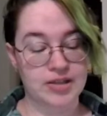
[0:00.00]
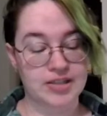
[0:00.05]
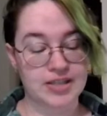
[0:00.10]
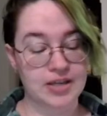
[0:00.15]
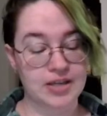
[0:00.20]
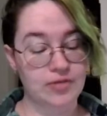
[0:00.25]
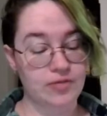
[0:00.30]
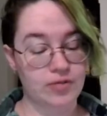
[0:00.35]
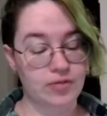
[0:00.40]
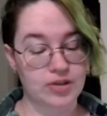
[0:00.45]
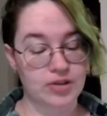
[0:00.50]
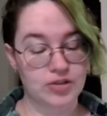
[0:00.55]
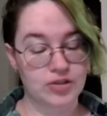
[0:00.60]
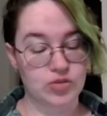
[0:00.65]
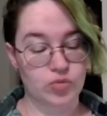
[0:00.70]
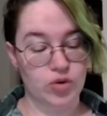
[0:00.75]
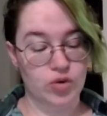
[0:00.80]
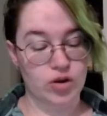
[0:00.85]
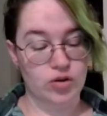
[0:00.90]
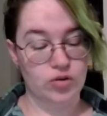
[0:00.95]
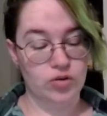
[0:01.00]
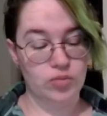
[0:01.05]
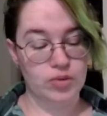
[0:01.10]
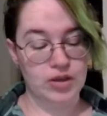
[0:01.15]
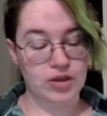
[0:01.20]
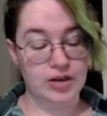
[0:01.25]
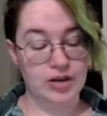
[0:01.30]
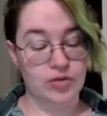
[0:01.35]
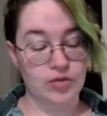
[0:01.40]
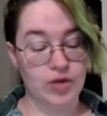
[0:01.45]
had sent for this robe,
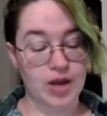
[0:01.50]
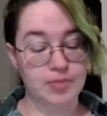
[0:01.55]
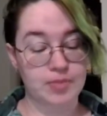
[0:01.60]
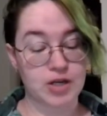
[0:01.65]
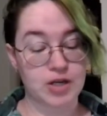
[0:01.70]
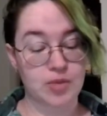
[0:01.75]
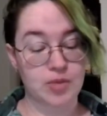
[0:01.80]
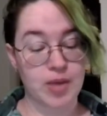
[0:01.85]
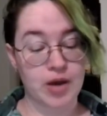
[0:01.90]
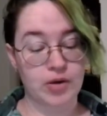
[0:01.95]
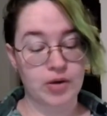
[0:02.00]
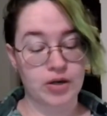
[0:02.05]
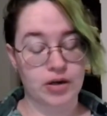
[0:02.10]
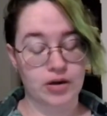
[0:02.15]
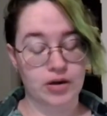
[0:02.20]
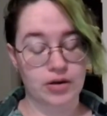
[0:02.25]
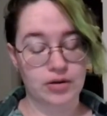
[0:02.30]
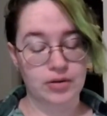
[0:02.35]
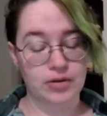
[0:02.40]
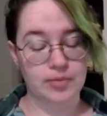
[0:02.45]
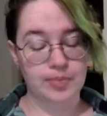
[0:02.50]
and had wrapped it about her,